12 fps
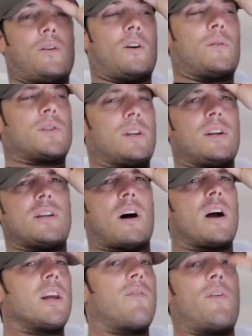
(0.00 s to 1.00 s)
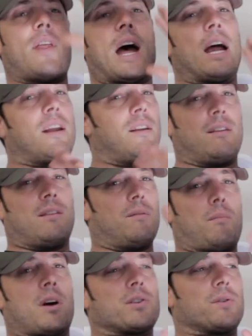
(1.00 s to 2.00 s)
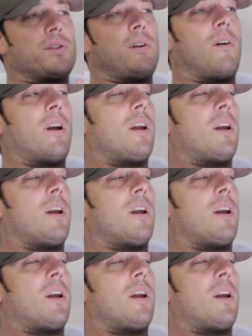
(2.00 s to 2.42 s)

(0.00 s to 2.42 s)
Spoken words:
No one's gonna dock you for that. Muscle's still